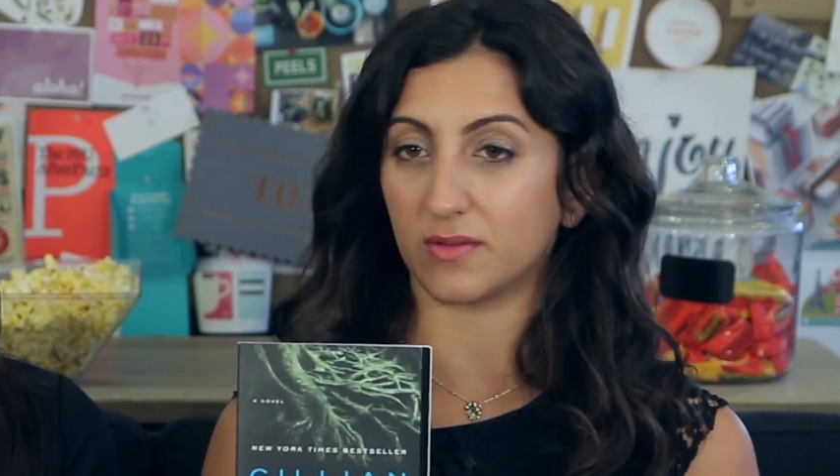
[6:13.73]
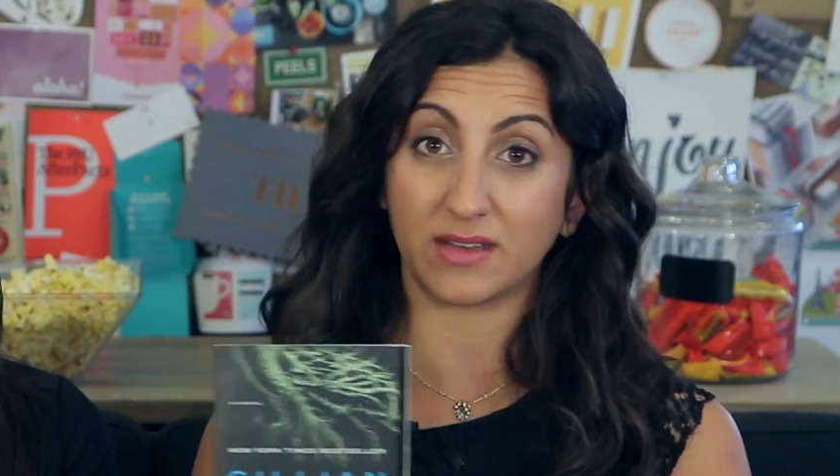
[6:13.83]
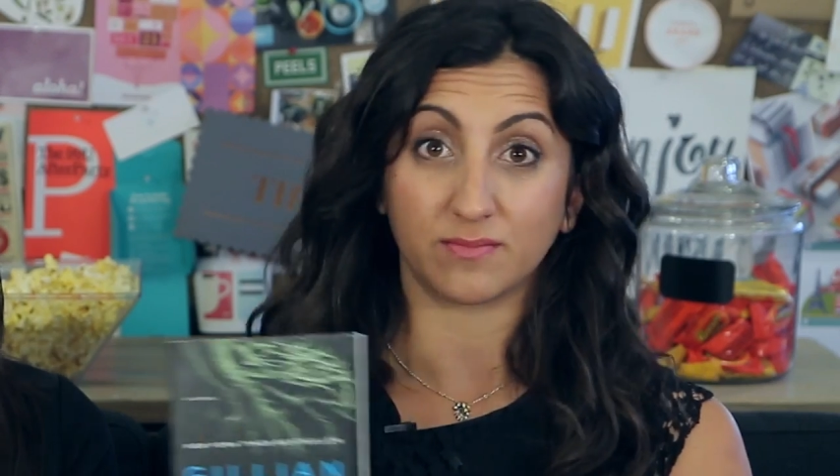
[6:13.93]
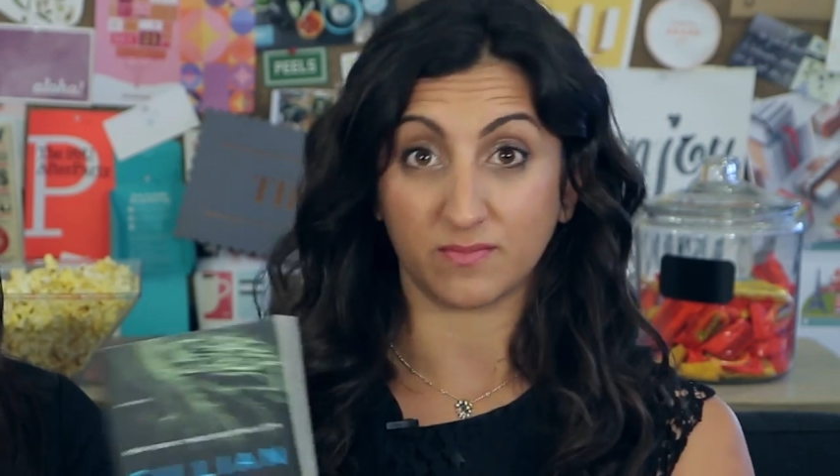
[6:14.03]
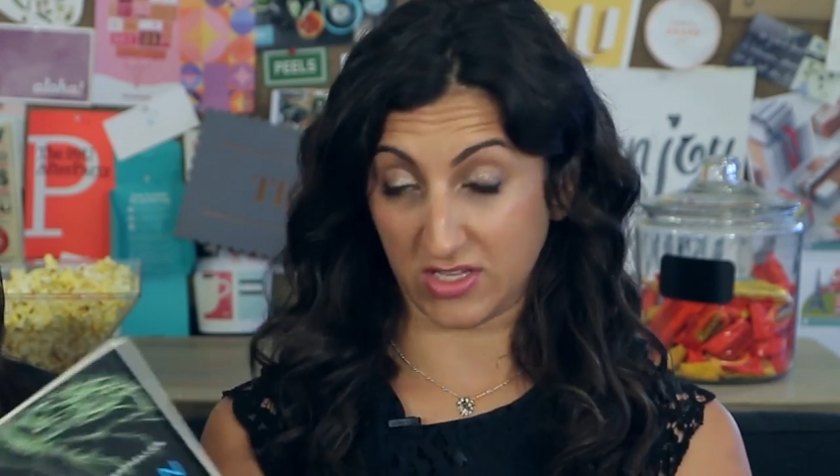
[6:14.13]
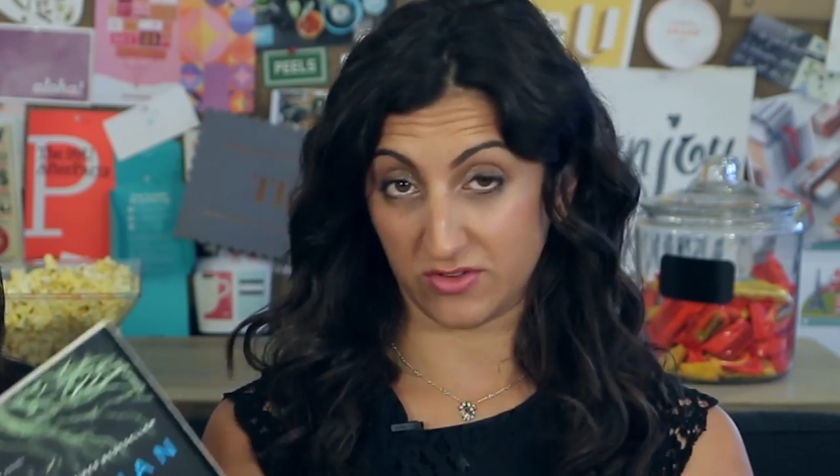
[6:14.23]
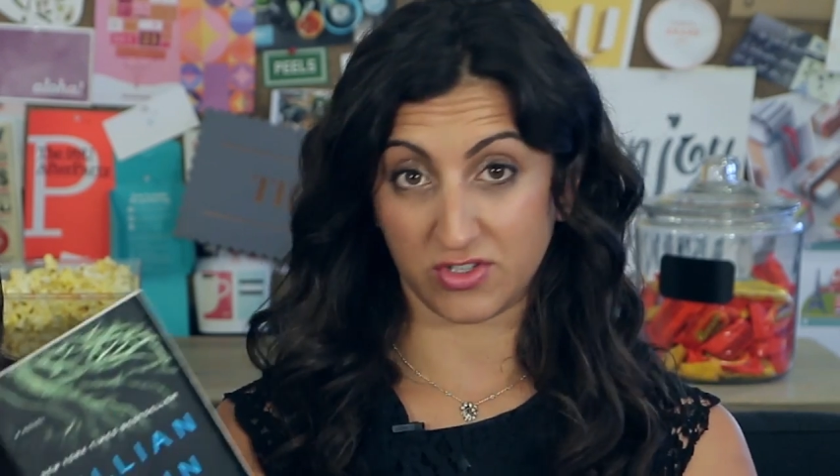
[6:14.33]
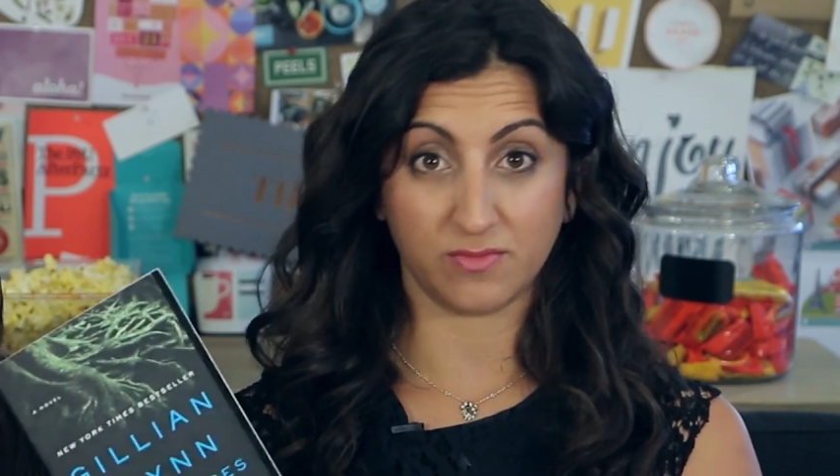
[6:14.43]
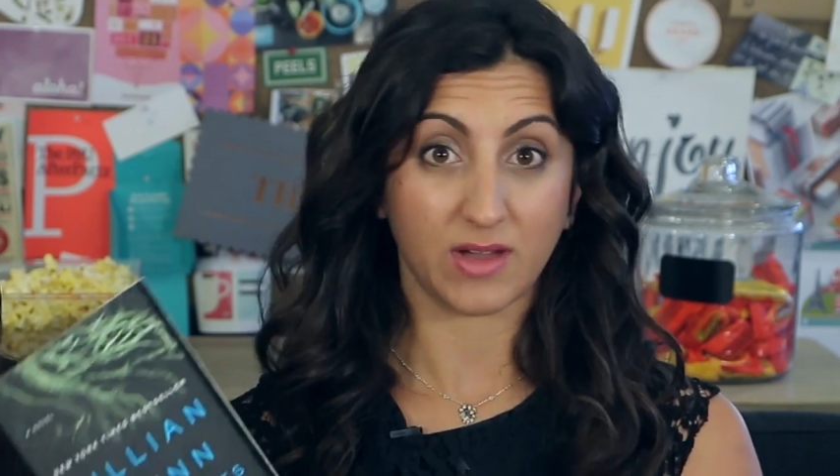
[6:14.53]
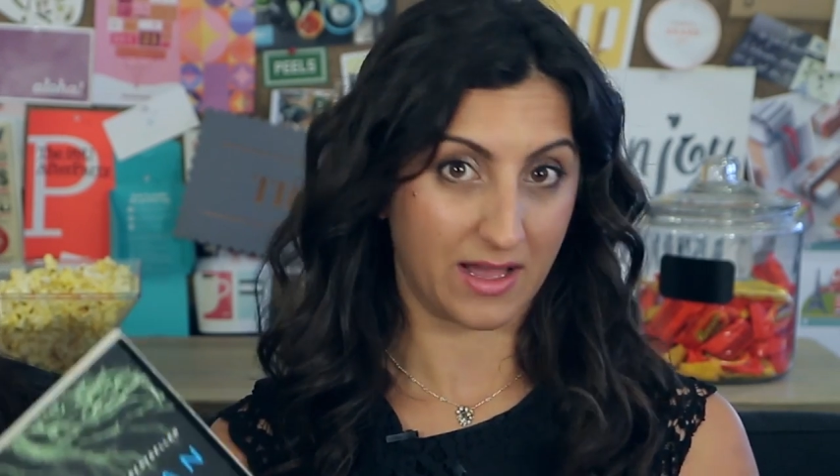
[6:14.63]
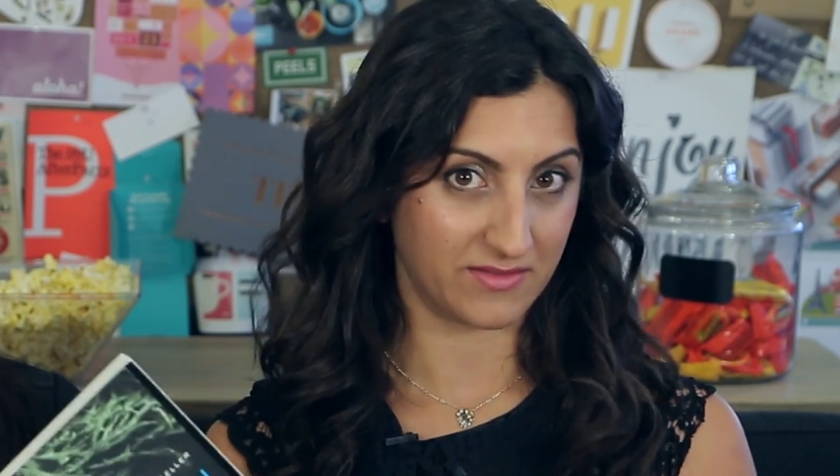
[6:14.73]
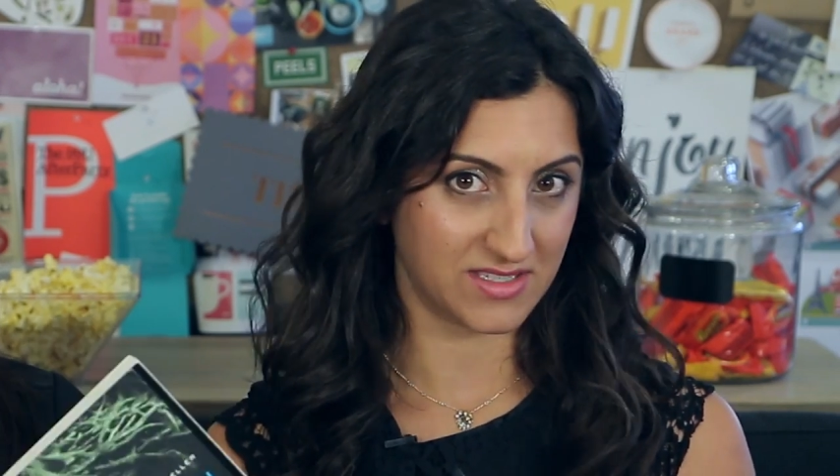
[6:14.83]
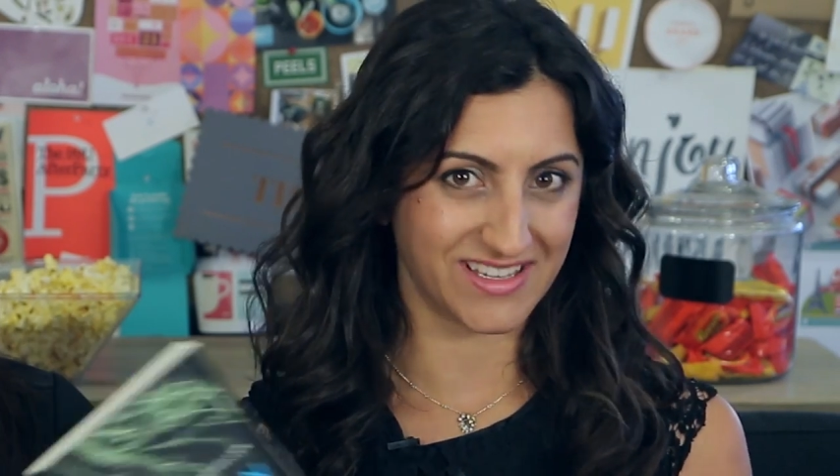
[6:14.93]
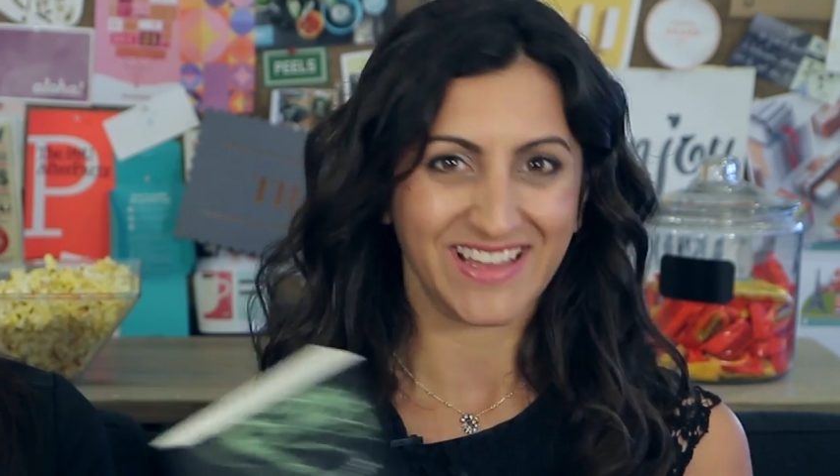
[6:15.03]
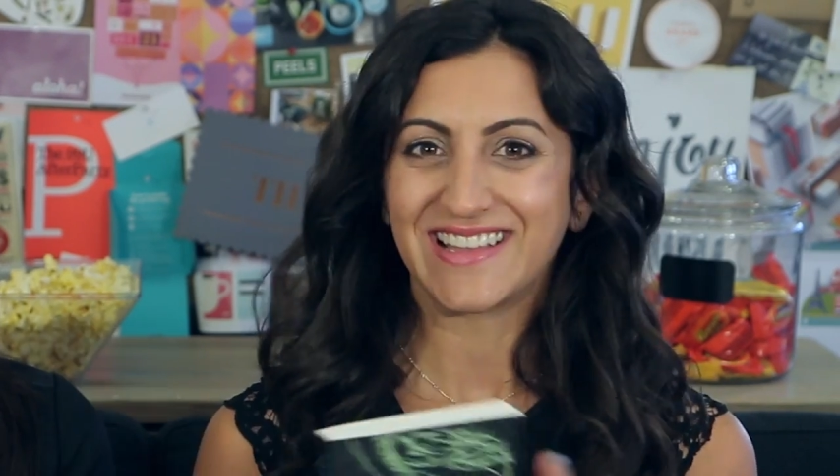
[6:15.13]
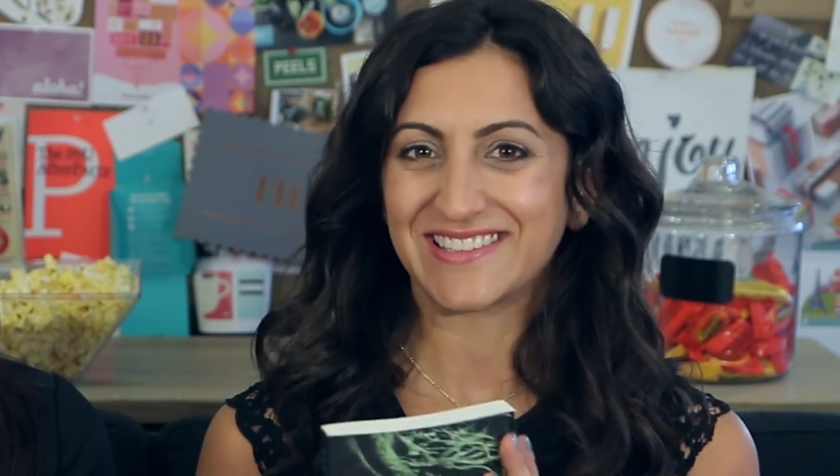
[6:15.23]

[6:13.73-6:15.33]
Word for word: and YouTube, obviously,